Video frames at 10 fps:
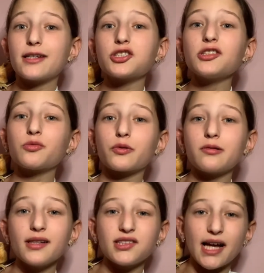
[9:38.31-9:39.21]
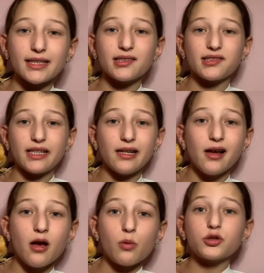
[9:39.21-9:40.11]
And it's just really sad to
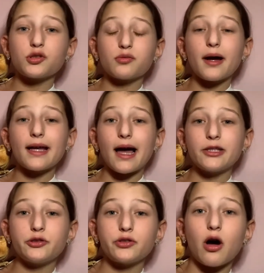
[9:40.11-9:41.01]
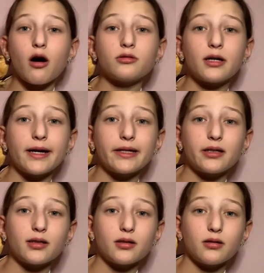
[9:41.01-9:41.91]
see, which is why I do not
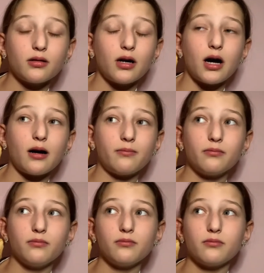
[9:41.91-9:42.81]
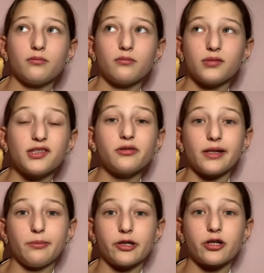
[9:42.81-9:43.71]
like
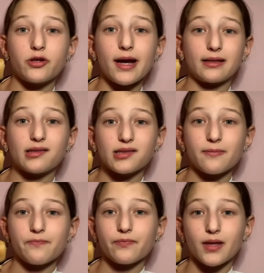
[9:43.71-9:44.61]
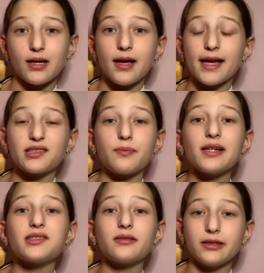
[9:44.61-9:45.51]
silky bearded dragons. It's
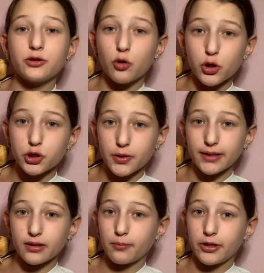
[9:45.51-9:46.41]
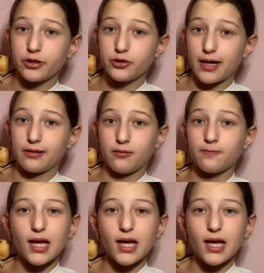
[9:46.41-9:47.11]
basically torturing the bearded dragon.